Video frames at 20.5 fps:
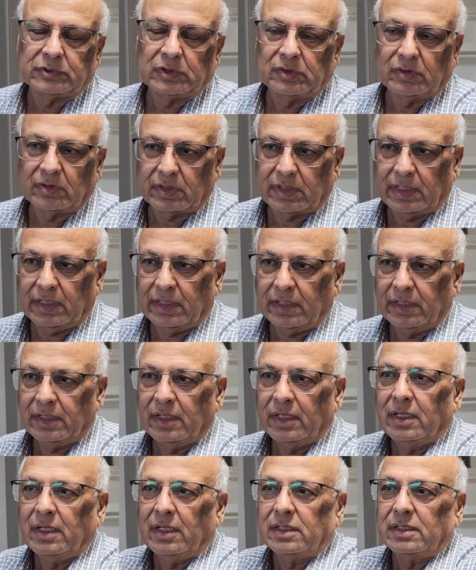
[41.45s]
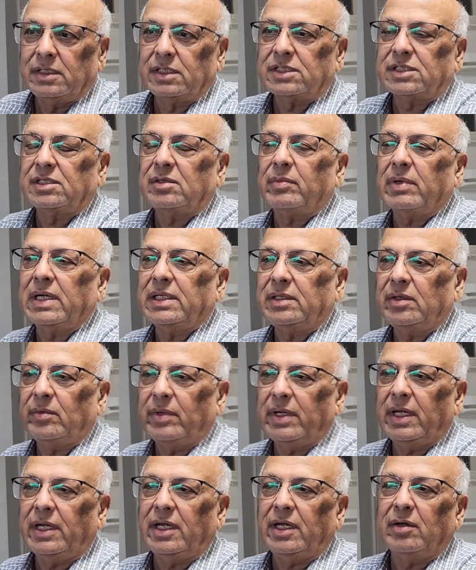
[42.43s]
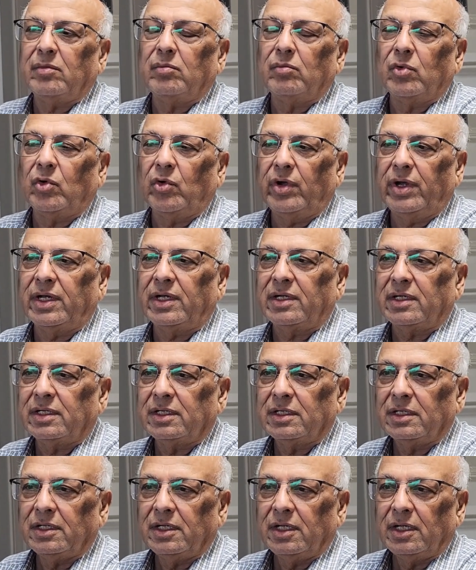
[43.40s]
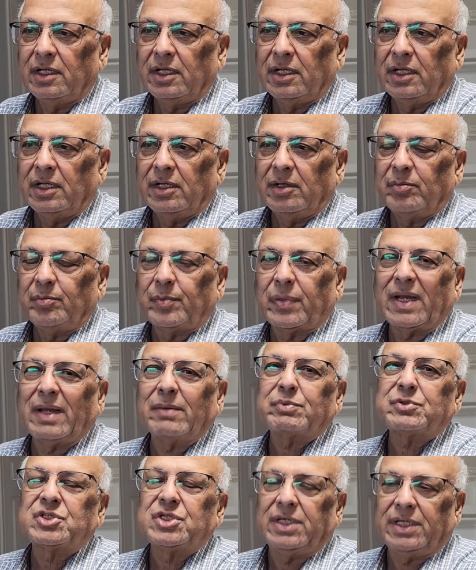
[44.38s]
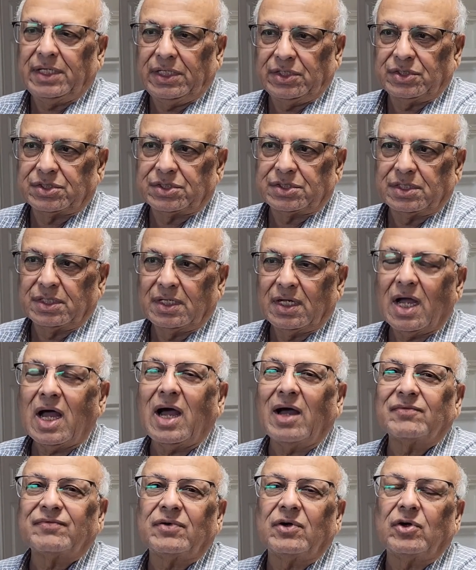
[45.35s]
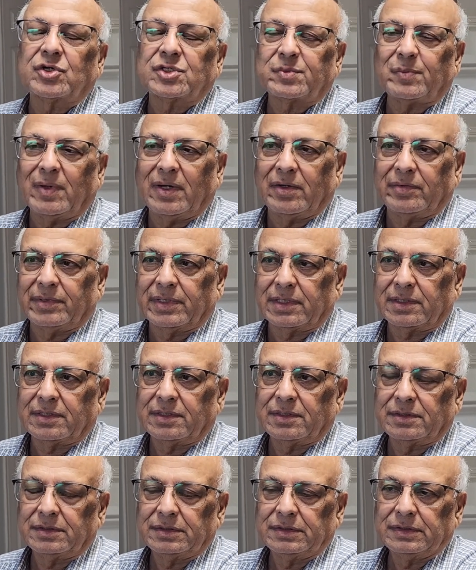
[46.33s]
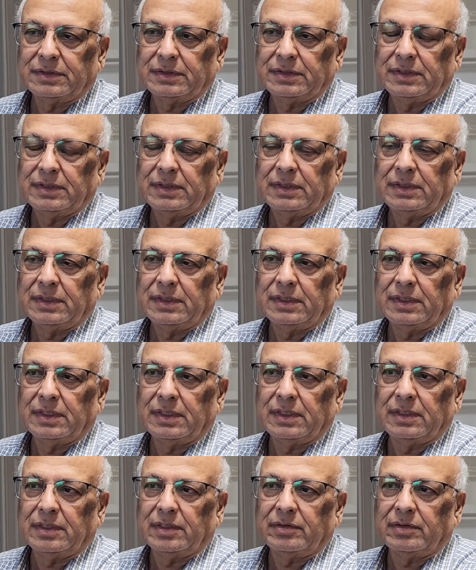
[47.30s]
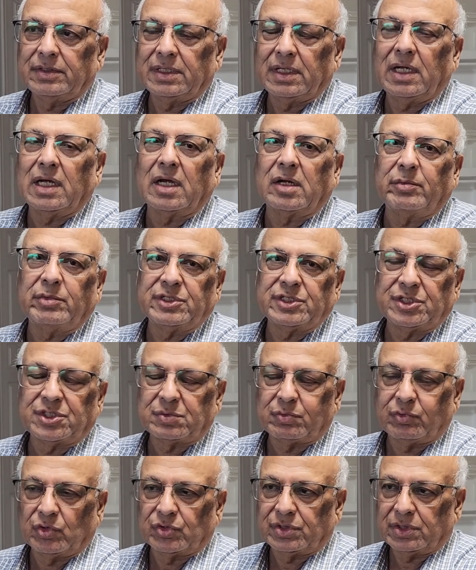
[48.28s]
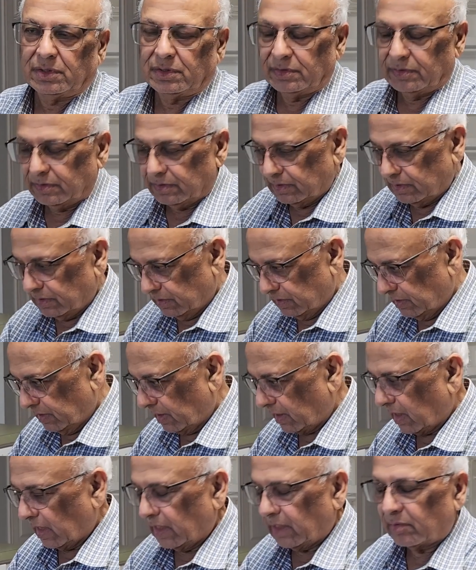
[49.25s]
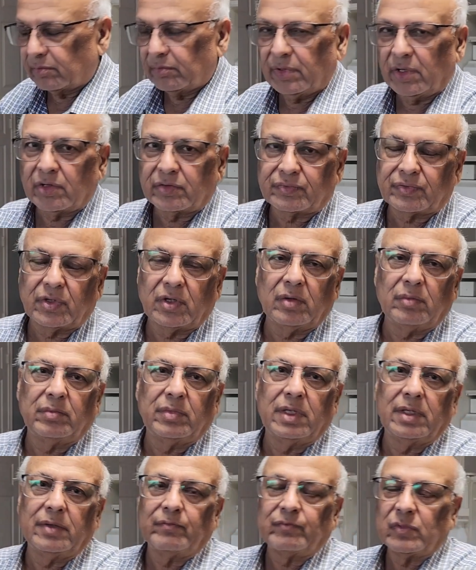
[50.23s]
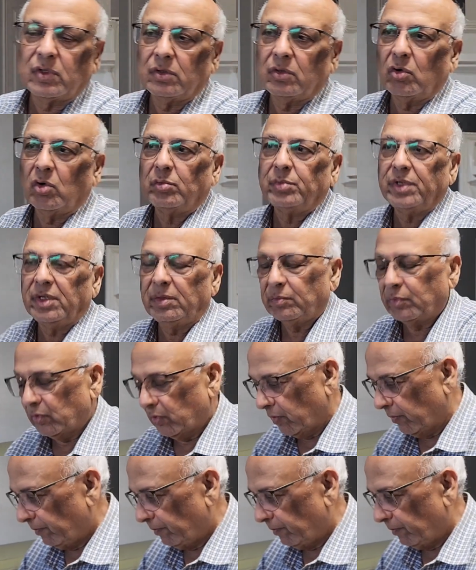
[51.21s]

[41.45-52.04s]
Okay. This is, by the way, a Moen Prep series, half horsepower, the garbage disposal that I had bought from Home Depot.